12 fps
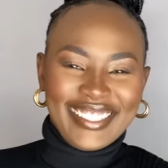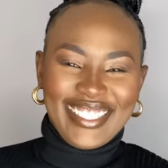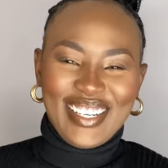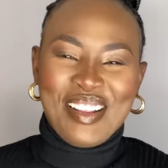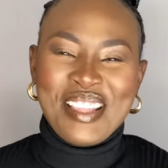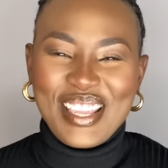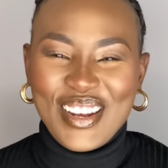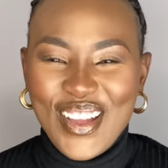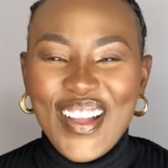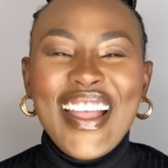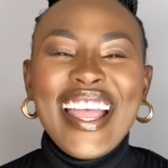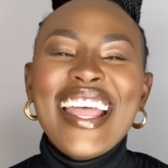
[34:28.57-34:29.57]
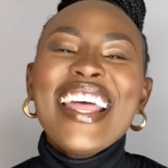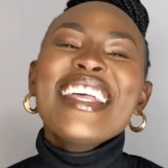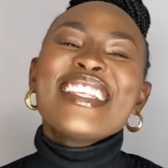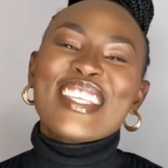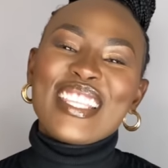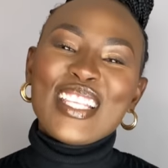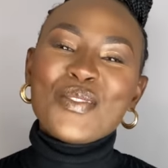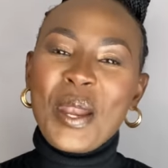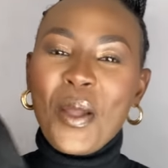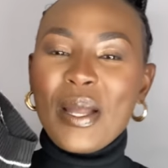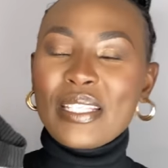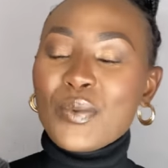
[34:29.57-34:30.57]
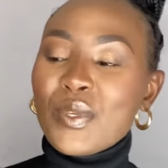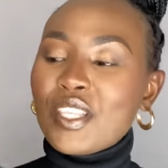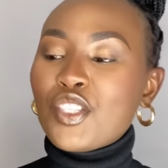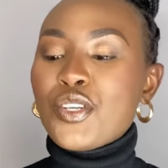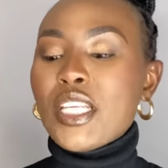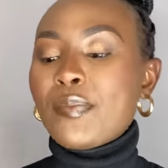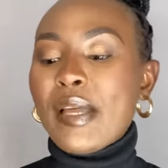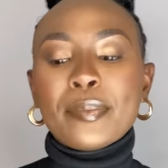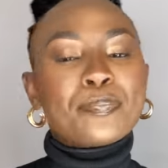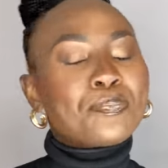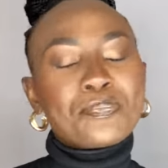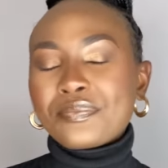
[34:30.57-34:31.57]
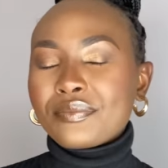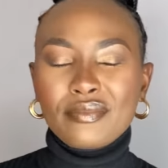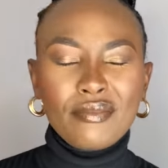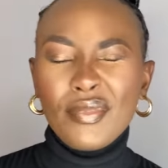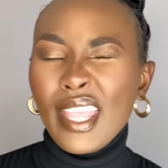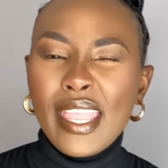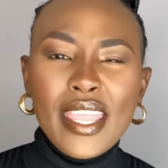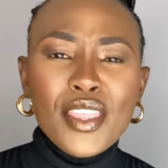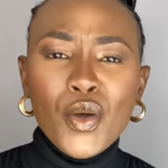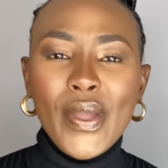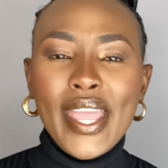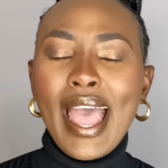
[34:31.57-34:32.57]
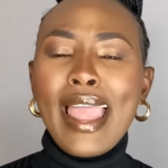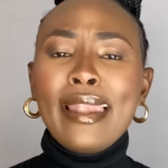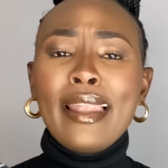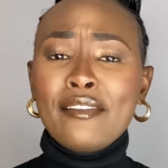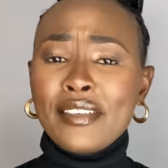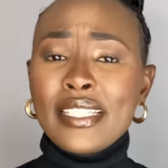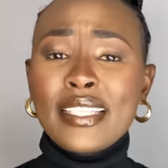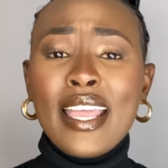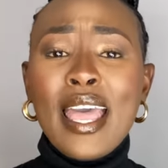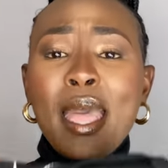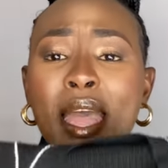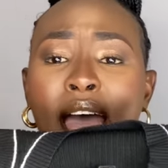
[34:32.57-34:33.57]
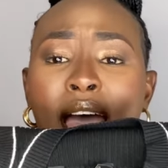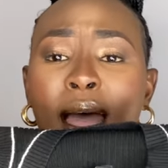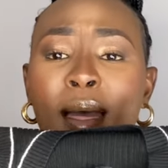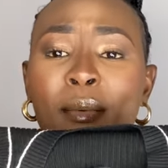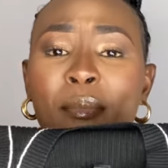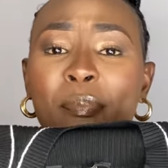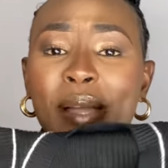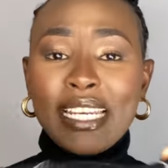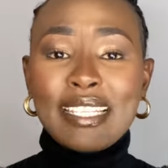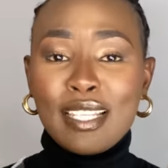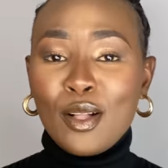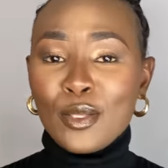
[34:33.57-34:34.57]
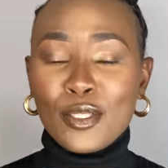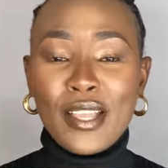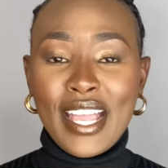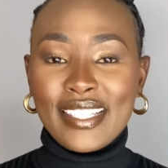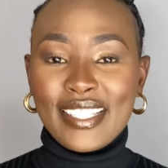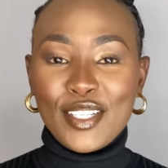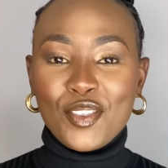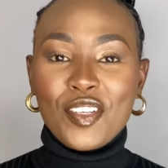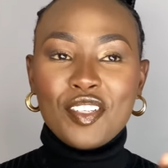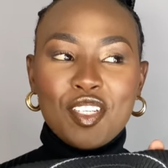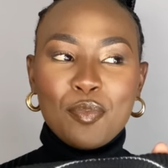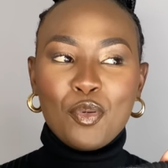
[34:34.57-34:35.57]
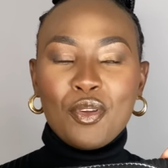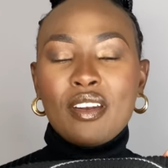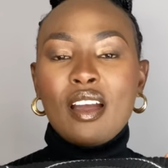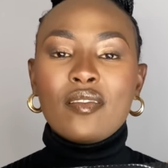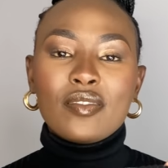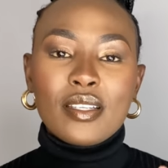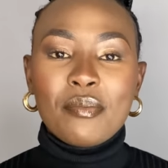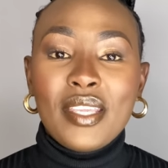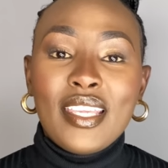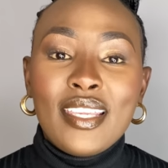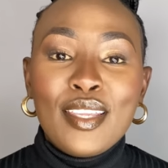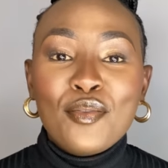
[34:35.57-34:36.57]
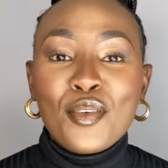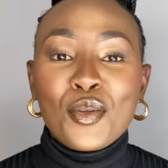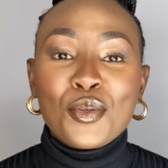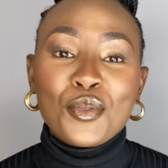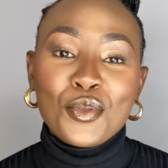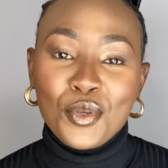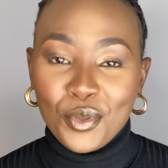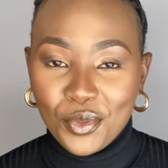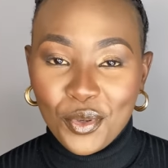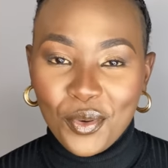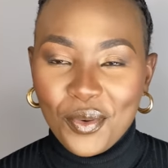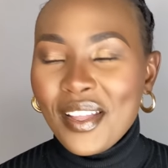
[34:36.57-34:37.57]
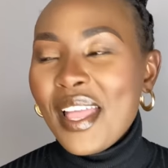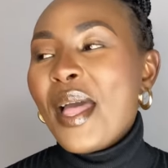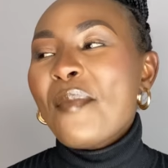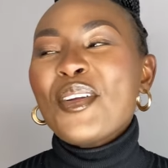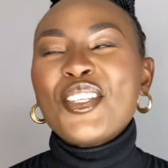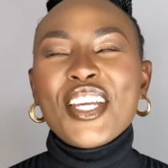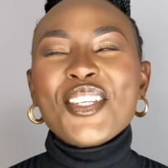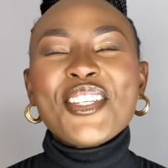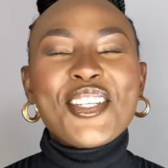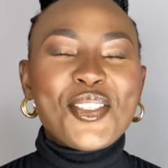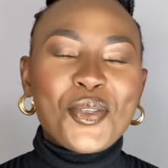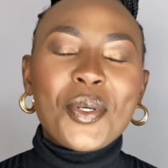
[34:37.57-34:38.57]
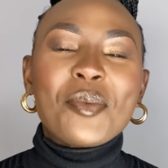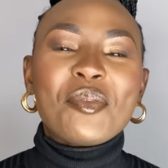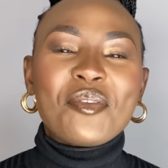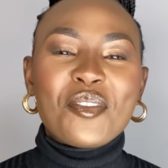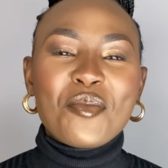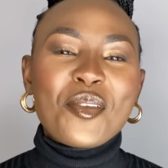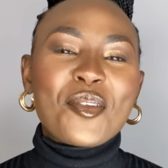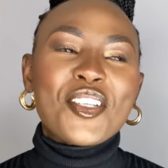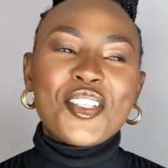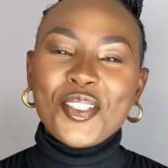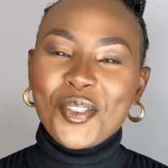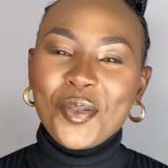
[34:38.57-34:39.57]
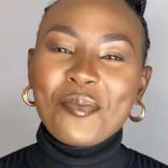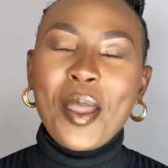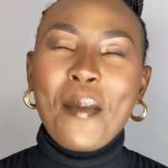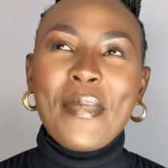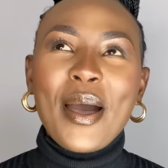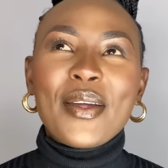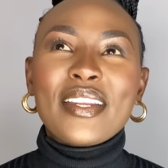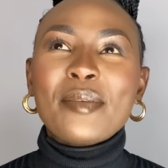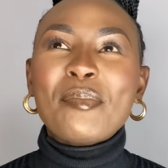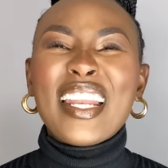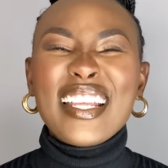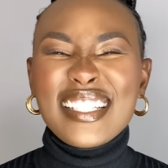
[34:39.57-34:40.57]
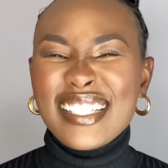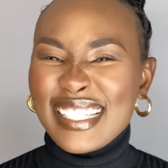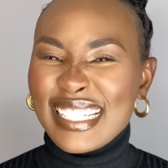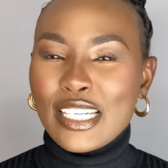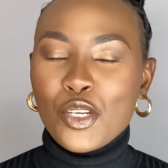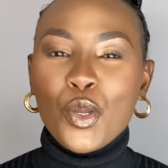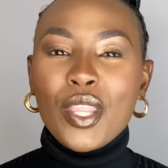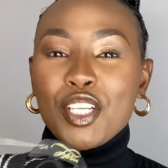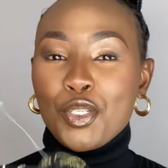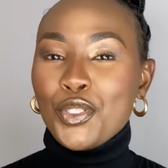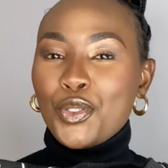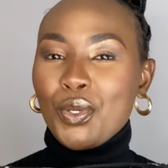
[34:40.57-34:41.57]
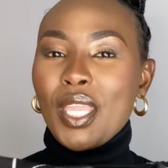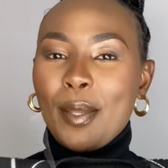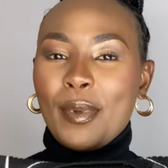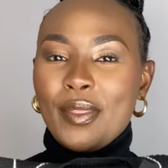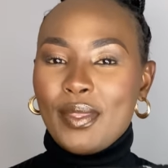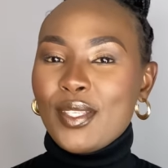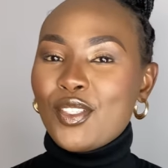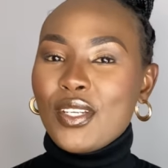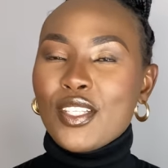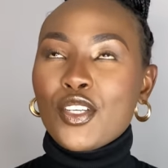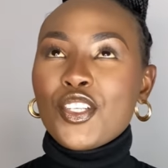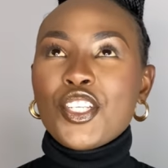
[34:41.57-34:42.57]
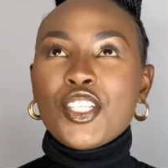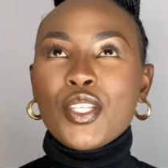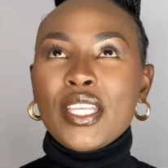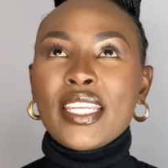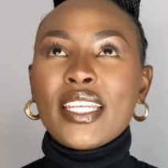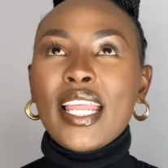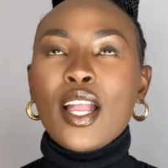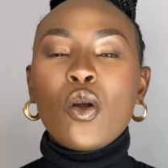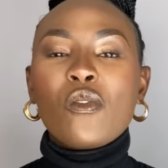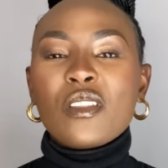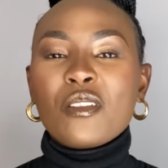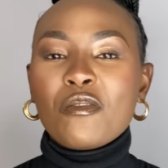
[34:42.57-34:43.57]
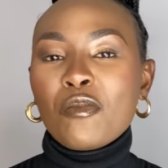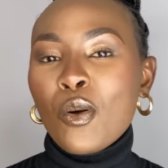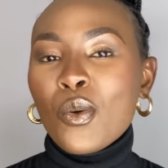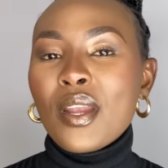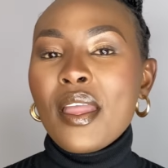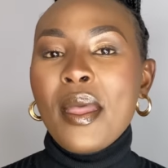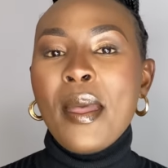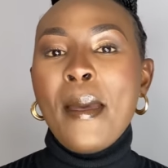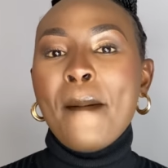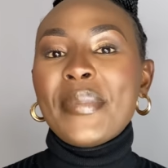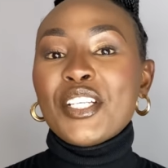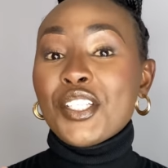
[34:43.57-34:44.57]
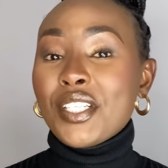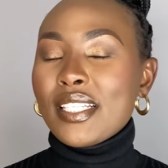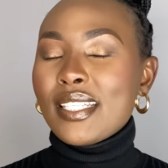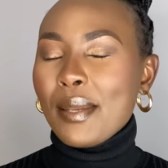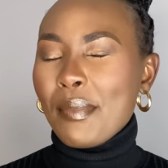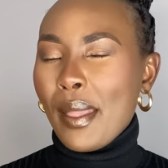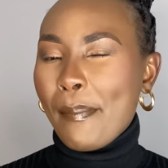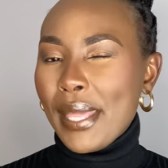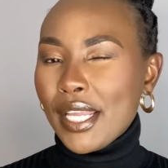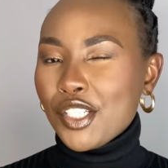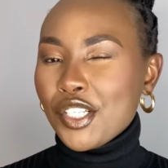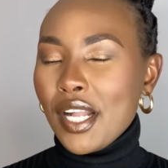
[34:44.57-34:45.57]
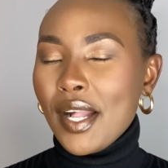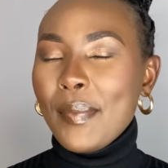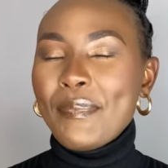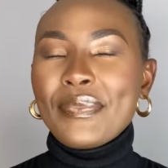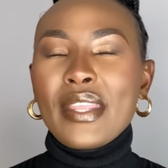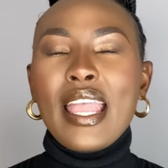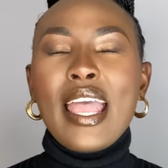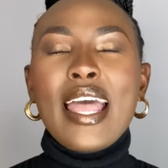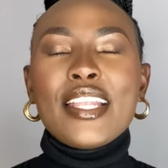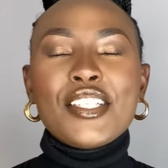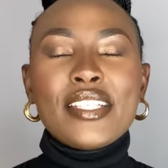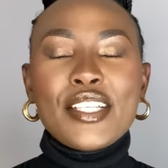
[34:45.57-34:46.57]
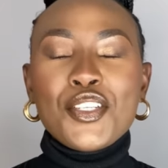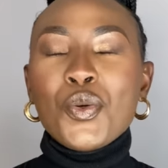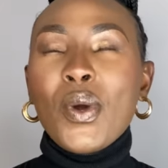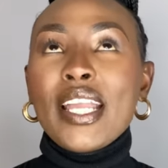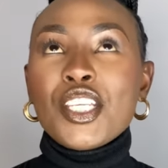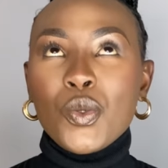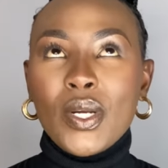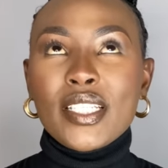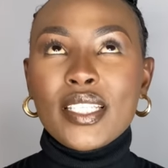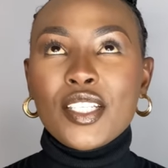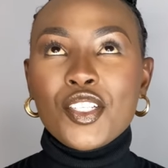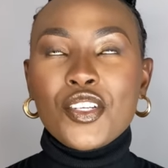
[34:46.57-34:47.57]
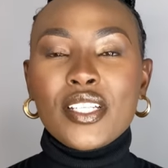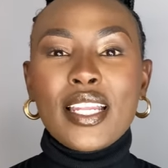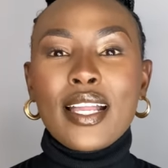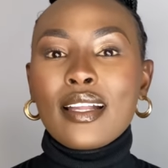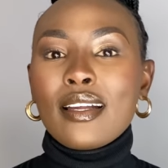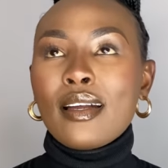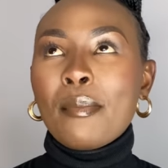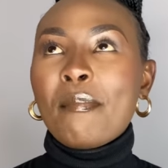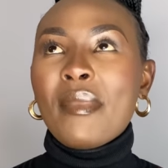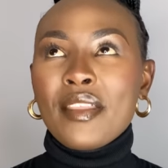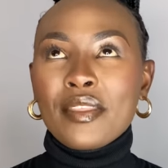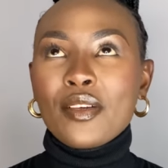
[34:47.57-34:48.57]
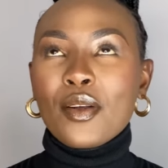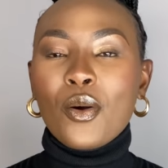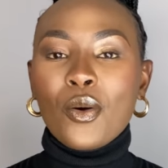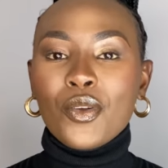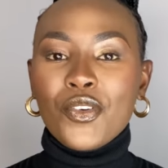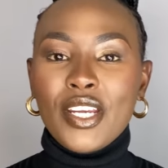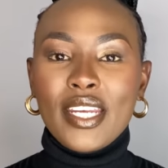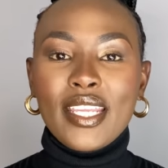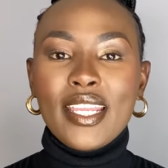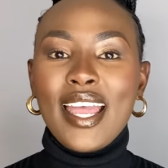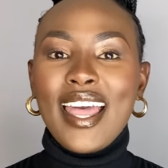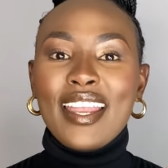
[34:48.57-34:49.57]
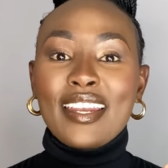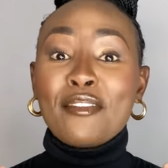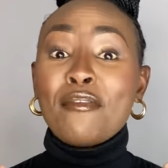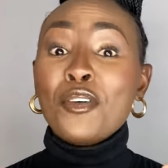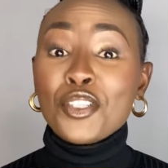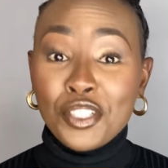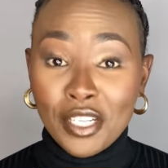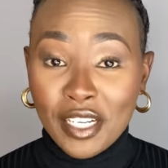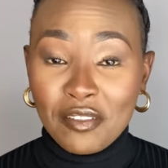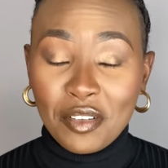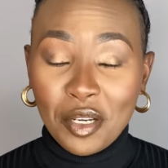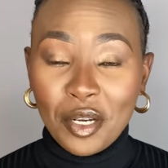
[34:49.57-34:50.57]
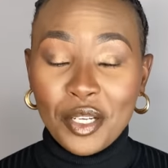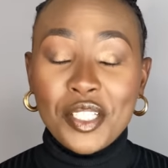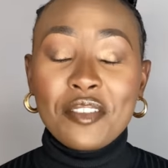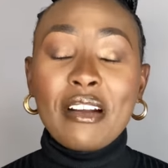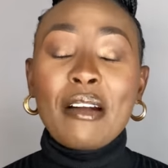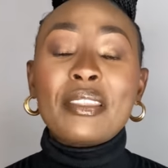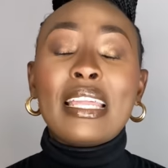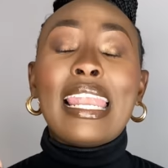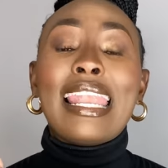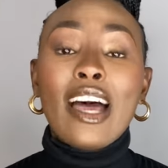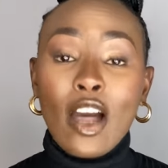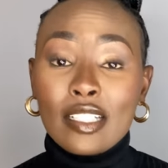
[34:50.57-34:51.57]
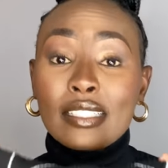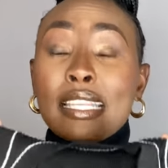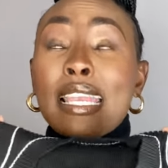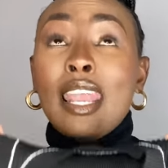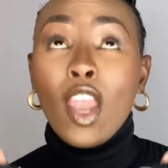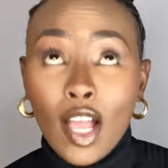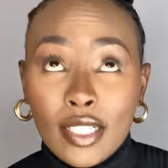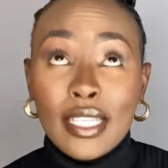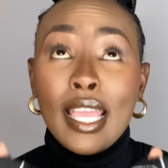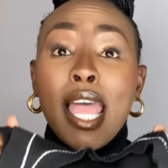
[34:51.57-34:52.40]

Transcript: you know so that's what i wanted with this dress but either way i love it um, lisa also has this dress. She bought it after me, for those who don't know. But she actually saw it before me because she told me about it. But I just didn't know that she was talking about this dress because she said it like over the phone. But she didn't send me a picture. And she said she, she wanted this dress like a month ago already. And fortunately for her, she found the last, last,